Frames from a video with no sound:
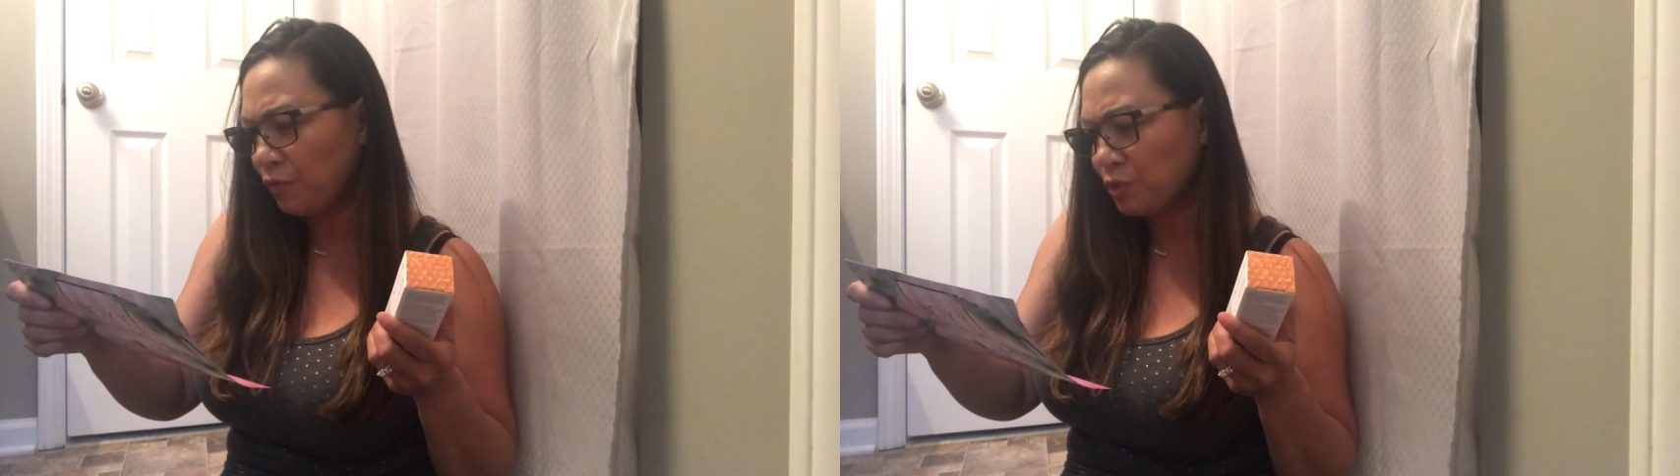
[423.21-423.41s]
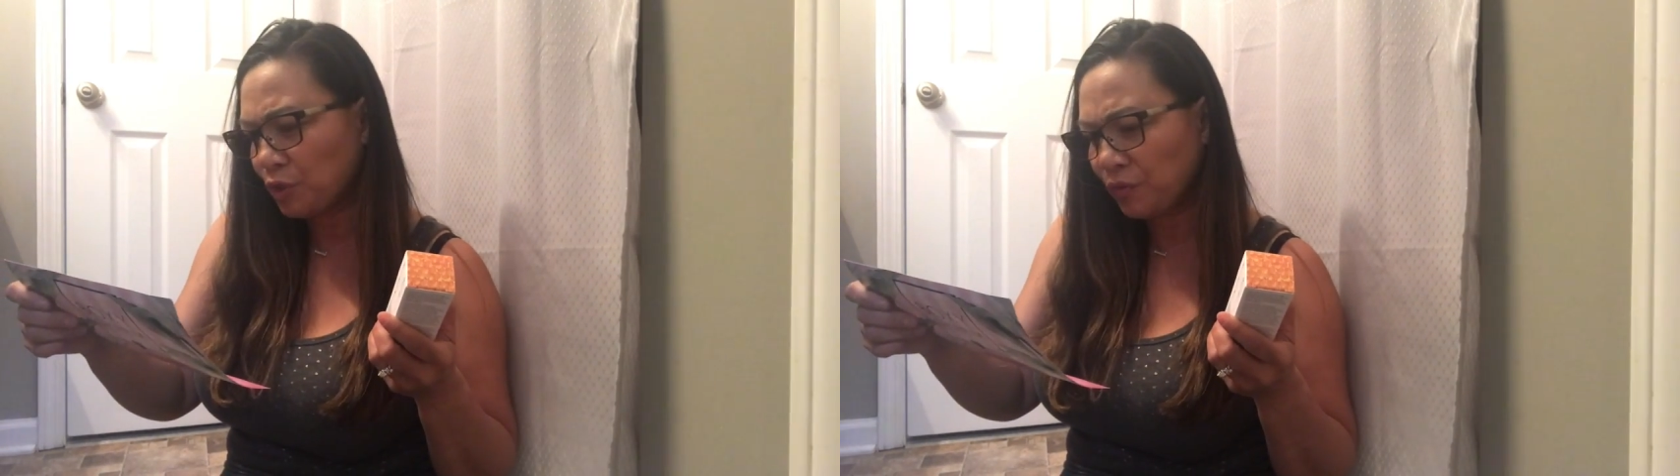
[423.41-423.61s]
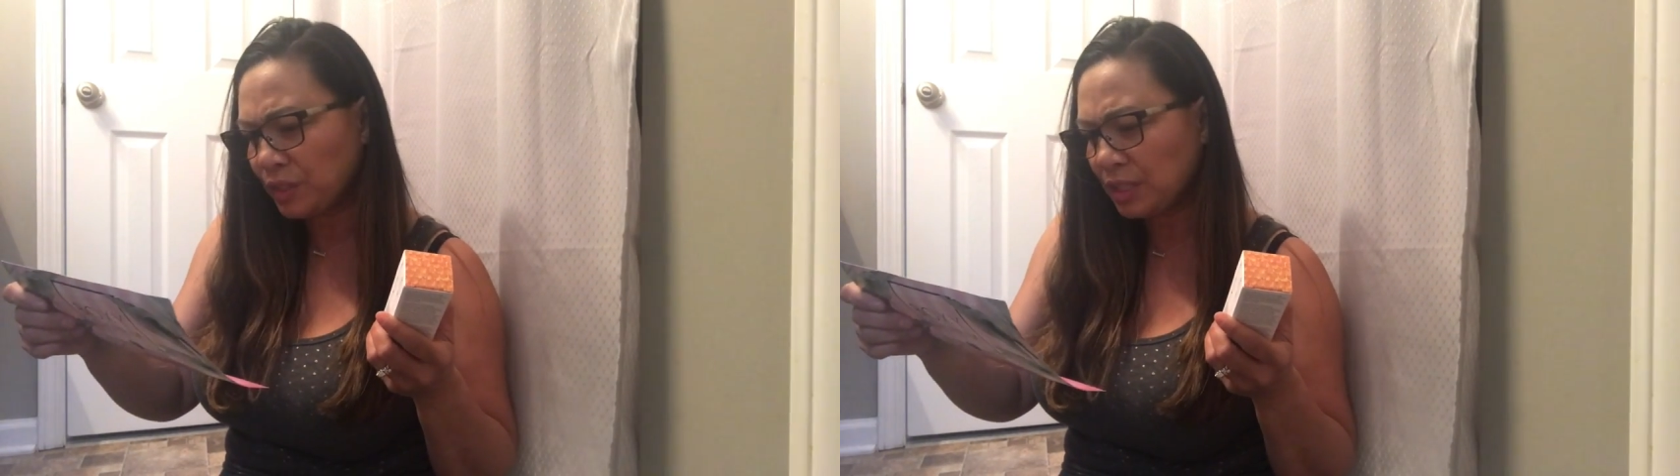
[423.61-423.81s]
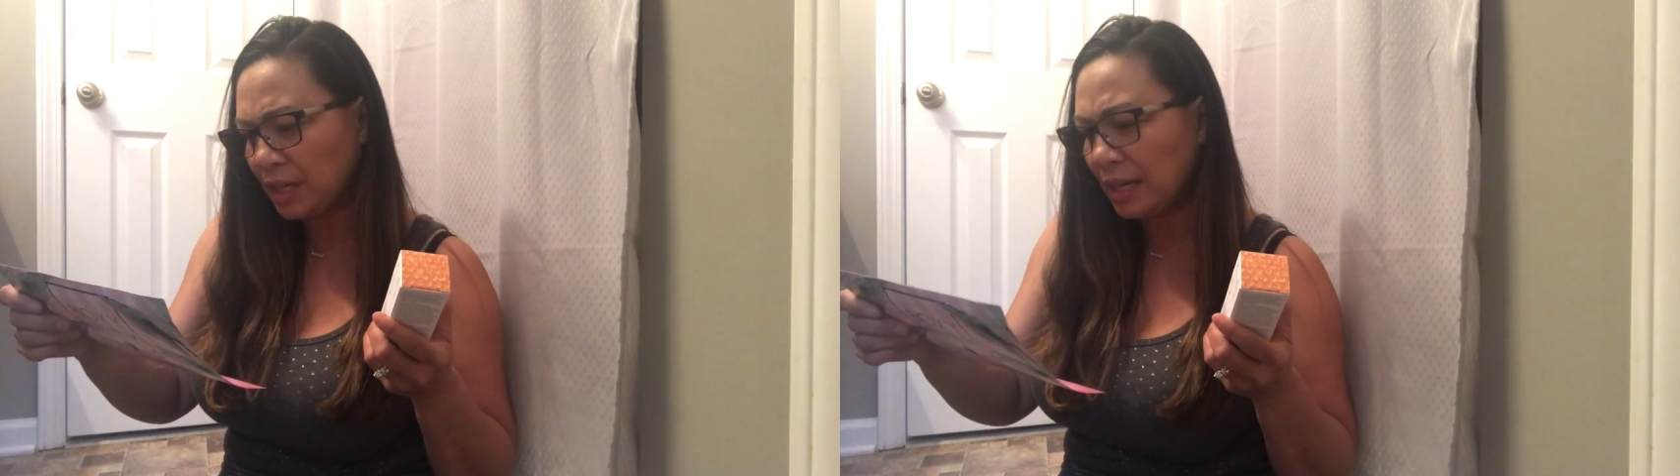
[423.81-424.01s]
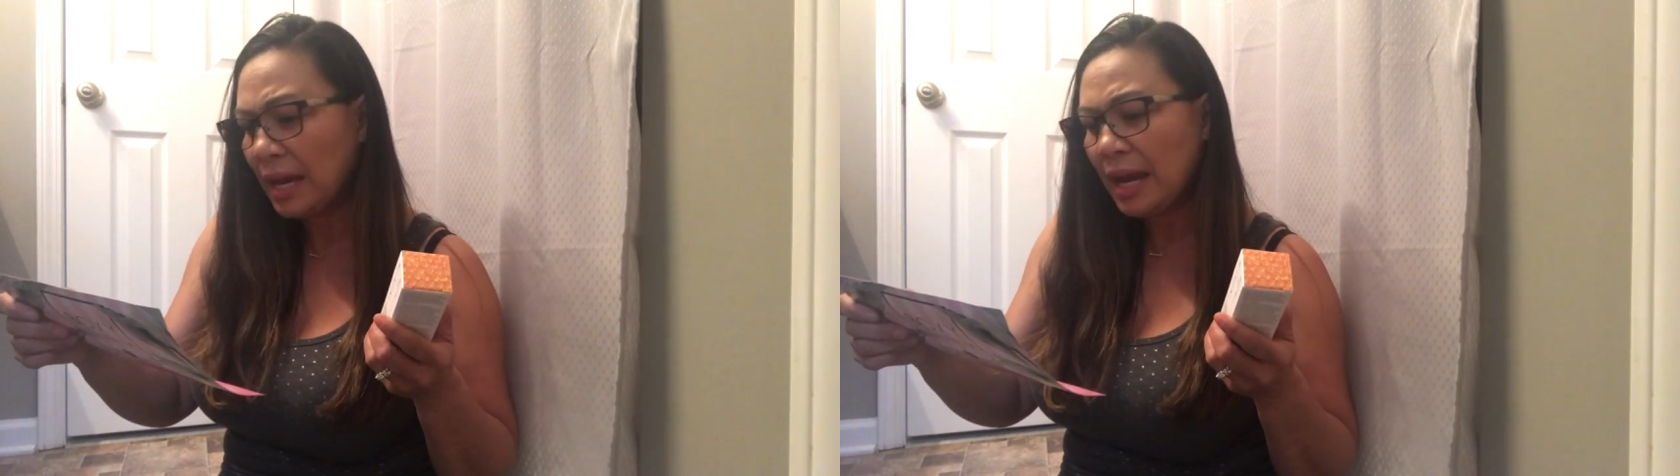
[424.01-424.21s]

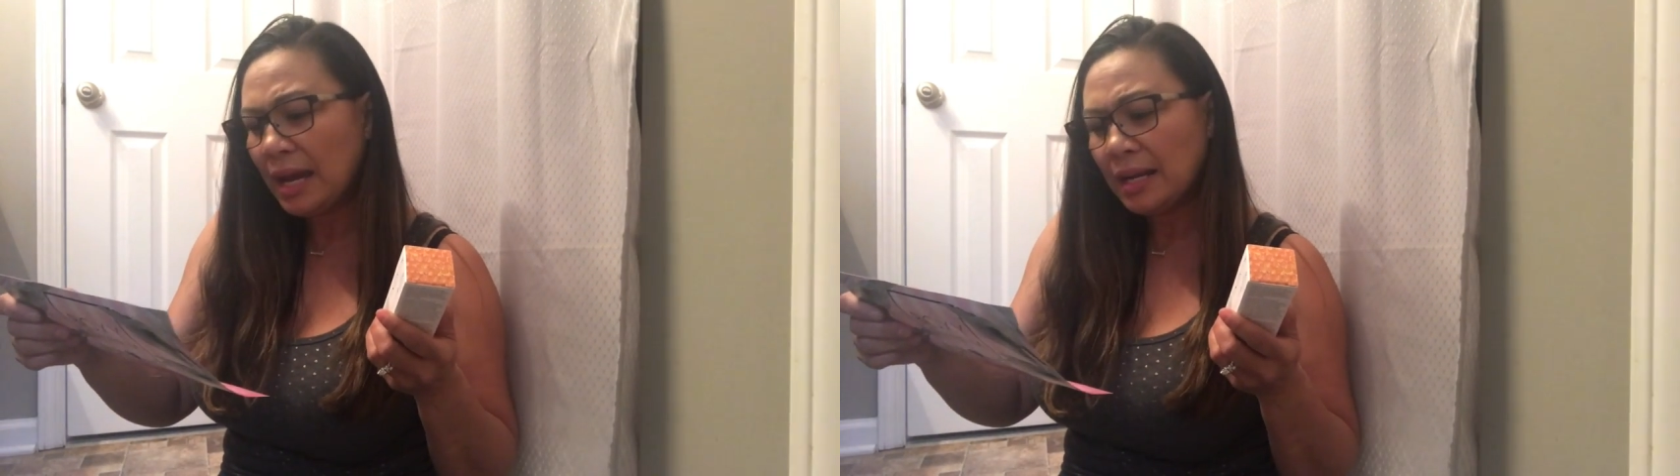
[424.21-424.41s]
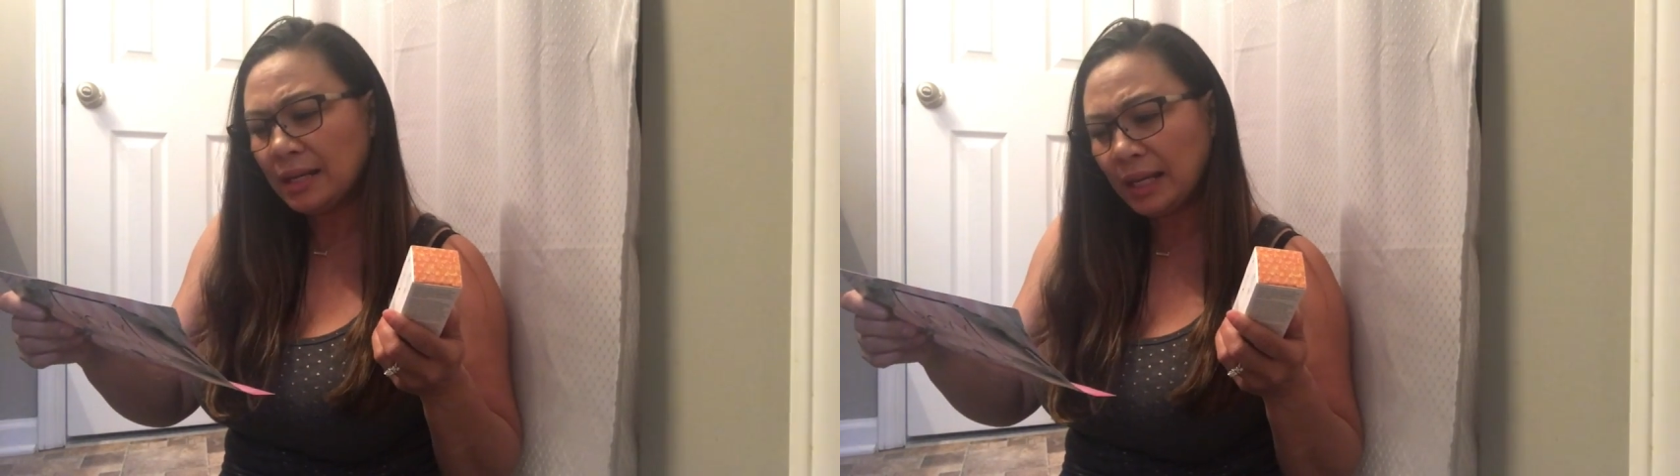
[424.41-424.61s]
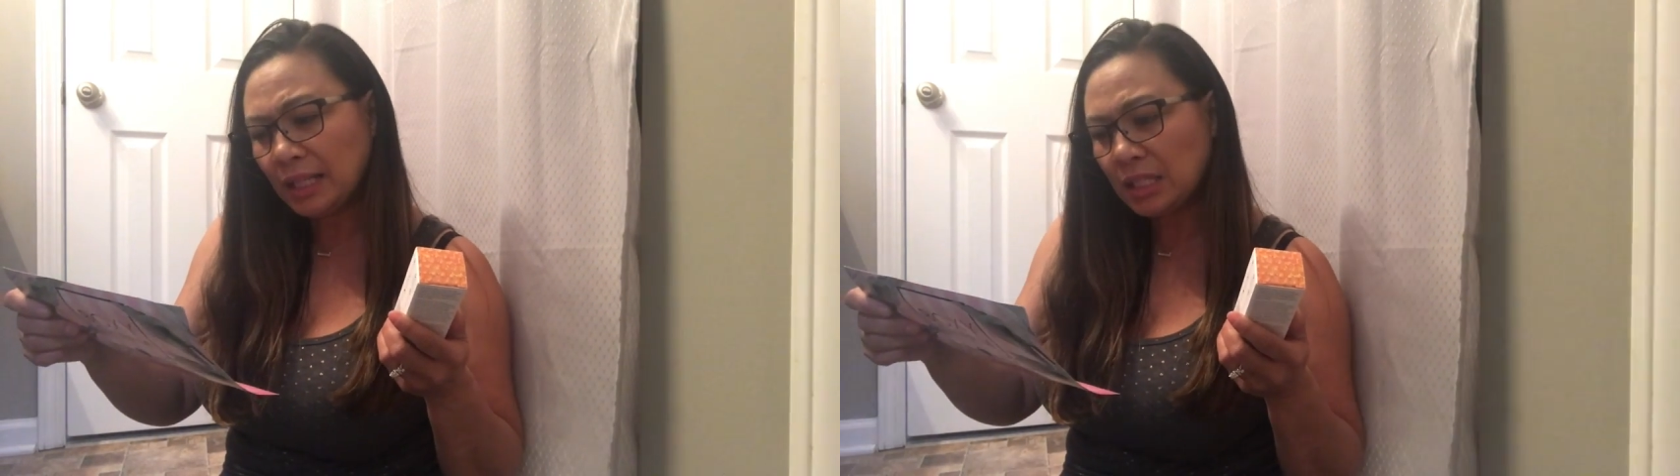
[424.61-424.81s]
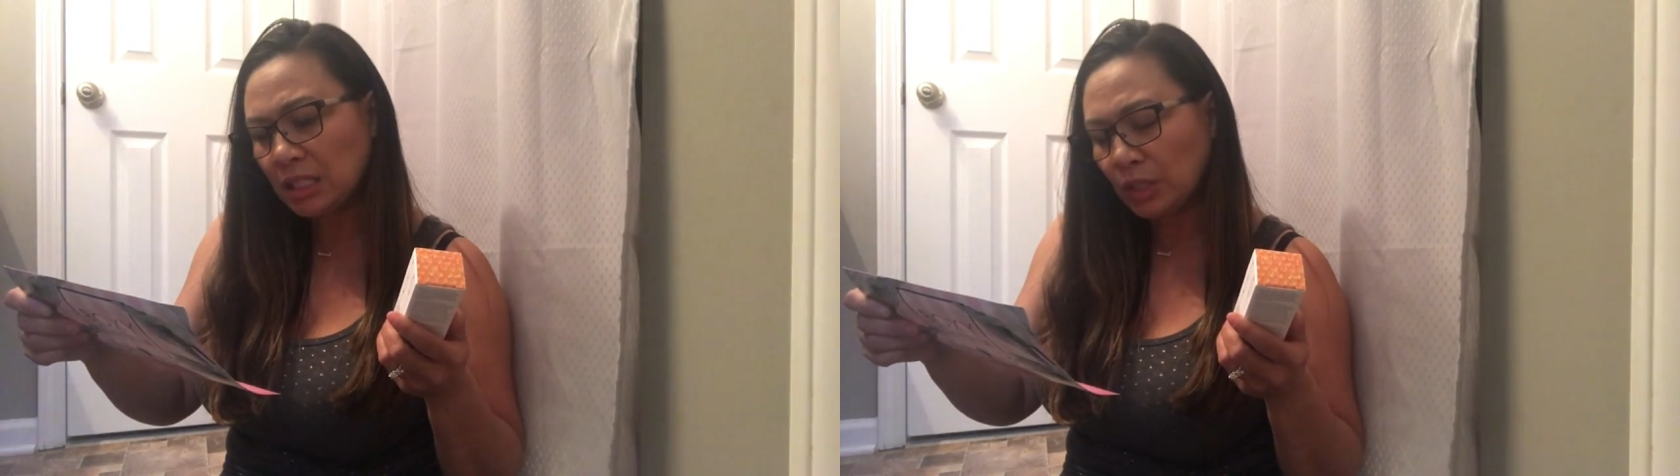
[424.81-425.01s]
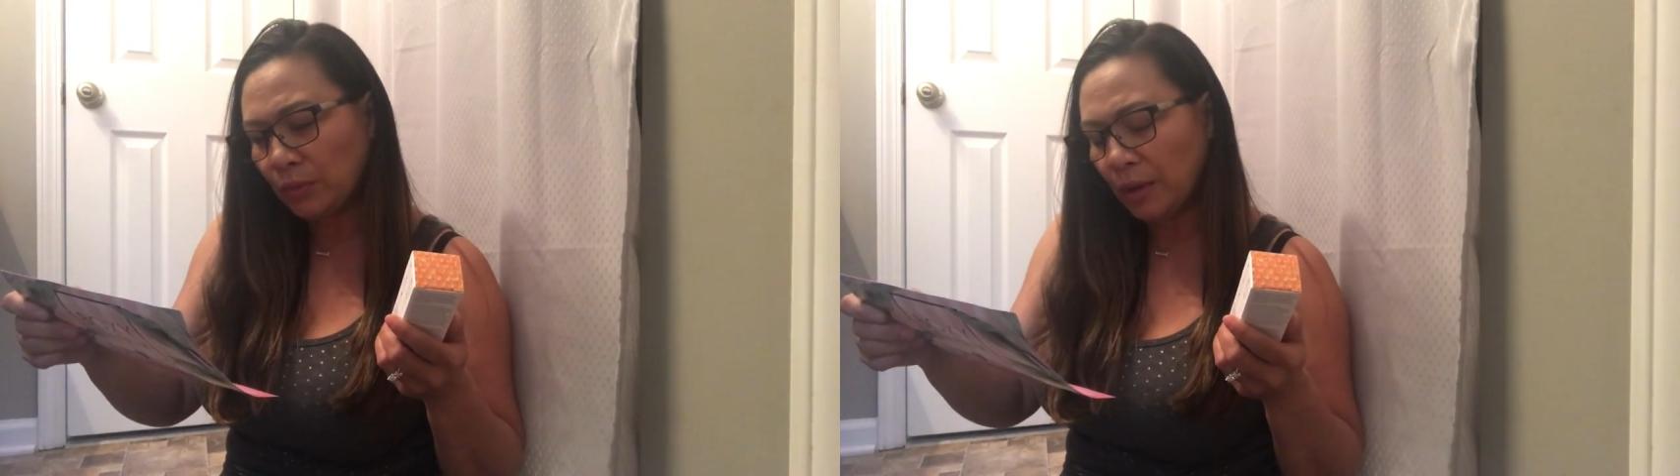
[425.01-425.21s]
Resurfacing Night
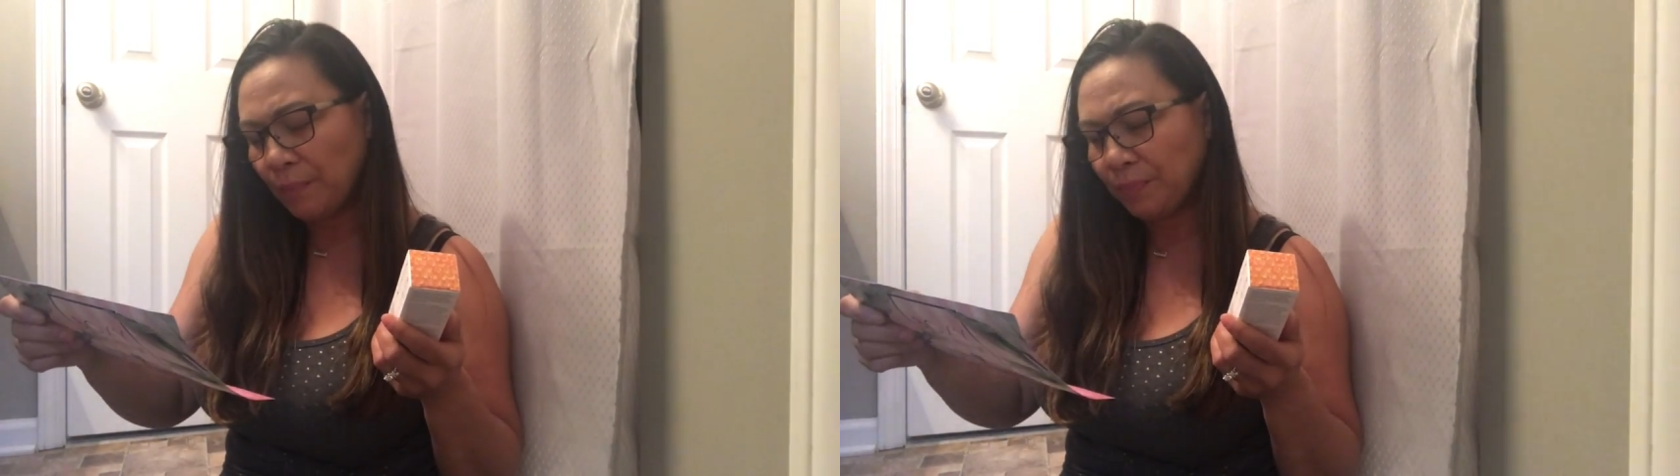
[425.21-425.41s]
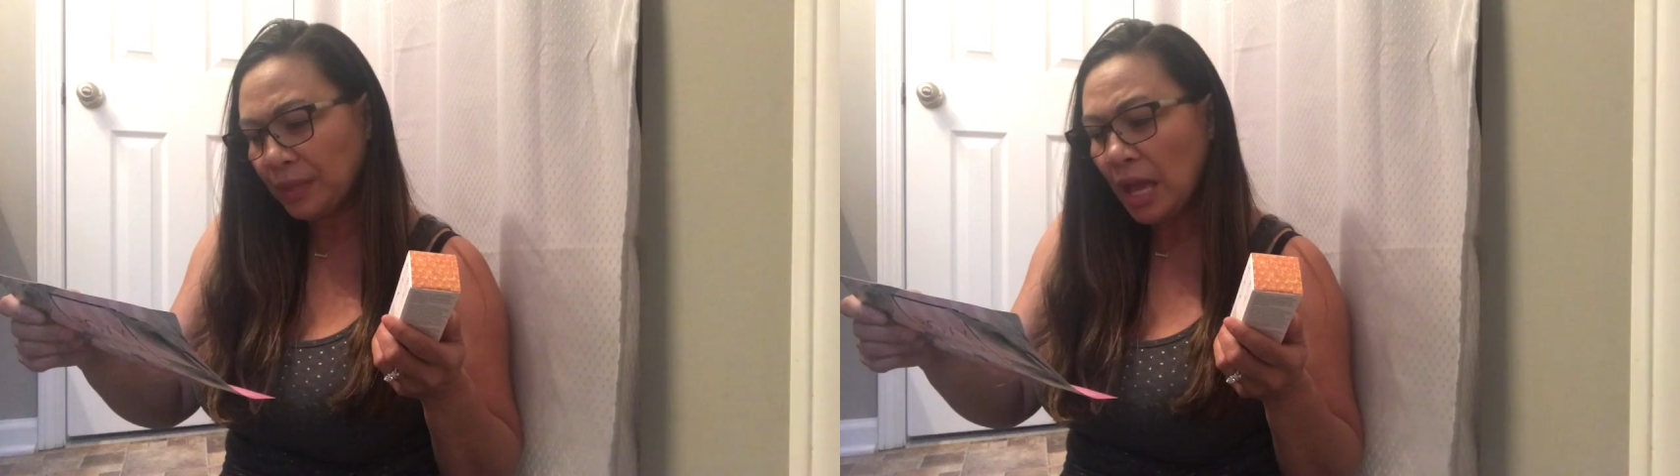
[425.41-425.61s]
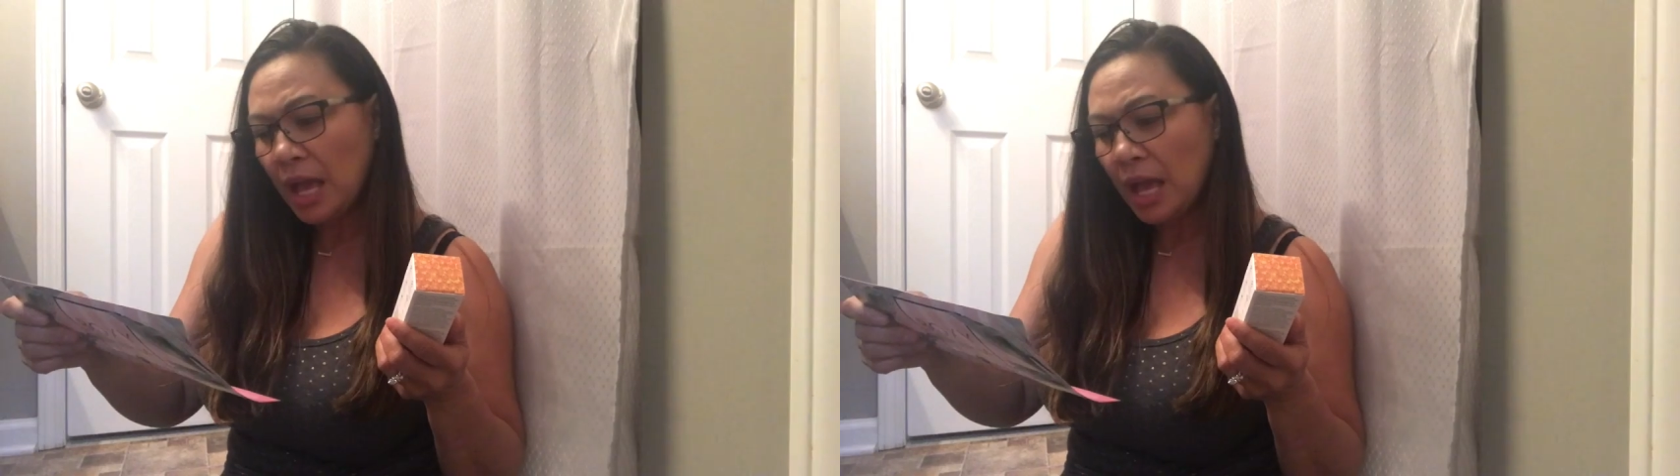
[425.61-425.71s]
Serum